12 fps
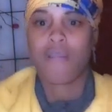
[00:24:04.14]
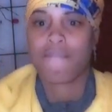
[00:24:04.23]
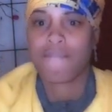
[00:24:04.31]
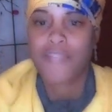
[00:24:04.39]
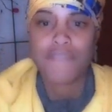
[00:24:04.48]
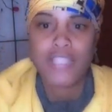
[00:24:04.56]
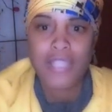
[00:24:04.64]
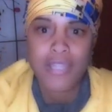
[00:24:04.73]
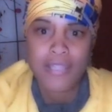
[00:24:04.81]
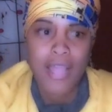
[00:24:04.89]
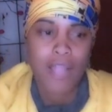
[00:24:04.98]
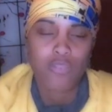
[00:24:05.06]
fifteen
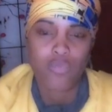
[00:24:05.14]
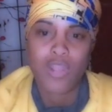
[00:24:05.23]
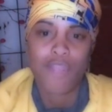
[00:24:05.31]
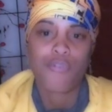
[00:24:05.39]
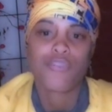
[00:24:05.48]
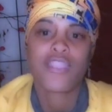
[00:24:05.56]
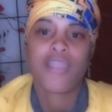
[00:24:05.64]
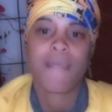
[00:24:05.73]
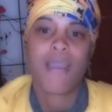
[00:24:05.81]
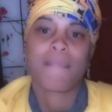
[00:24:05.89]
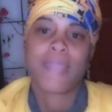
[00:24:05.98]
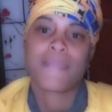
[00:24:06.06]
hundred dollars, whatever the
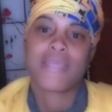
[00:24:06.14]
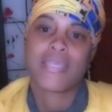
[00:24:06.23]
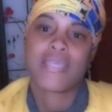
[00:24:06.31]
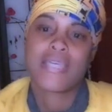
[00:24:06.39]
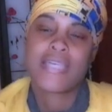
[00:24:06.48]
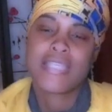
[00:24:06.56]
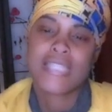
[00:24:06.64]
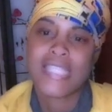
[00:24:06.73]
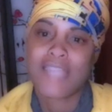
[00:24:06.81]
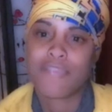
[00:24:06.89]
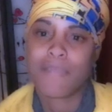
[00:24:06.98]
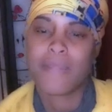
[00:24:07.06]
amount may be,
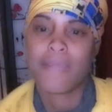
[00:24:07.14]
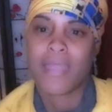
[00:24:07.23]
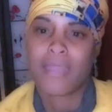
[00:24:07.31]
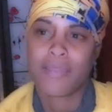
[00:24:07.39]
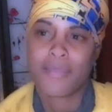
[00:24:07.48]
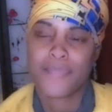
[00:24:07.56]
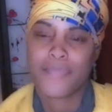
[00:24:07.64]
saved up in the bank.